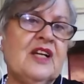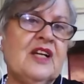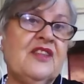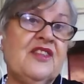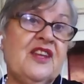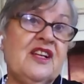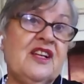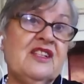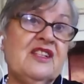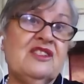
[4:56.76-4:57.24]

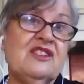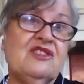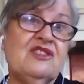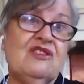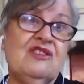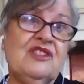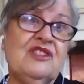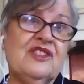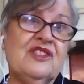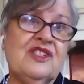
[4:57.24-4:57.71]

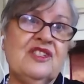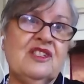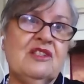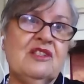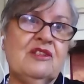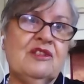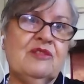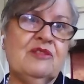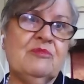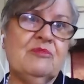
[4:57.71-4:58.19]
$1,000 is a
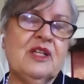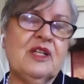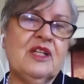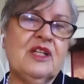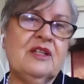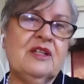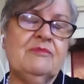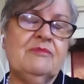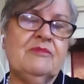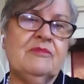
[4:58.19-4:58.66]
lot of
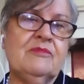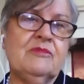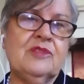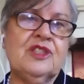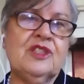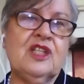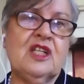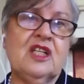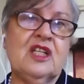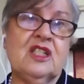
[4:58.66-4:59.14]
money. Would
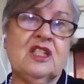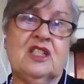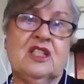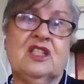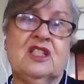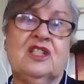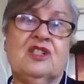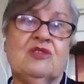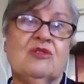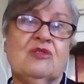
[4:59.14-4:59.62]
you like to
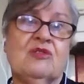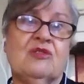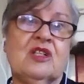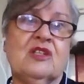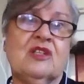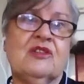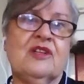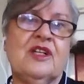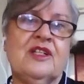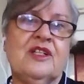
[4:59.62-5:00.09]
destroy and
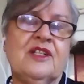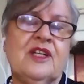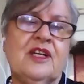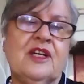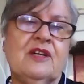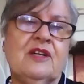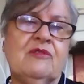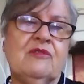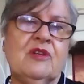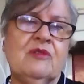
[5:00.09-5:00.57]
create
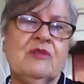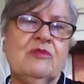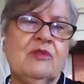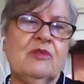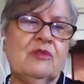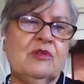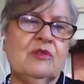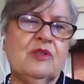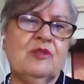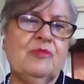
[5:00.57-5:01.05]
that? Right,
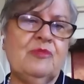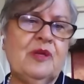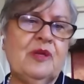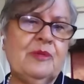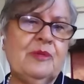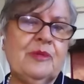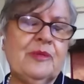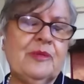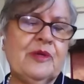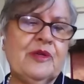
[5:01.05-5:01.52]
wrong, good, bad,
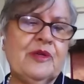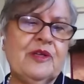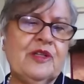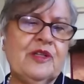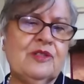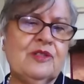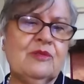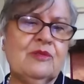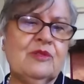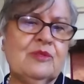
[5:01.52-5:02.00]
proper, good, and short,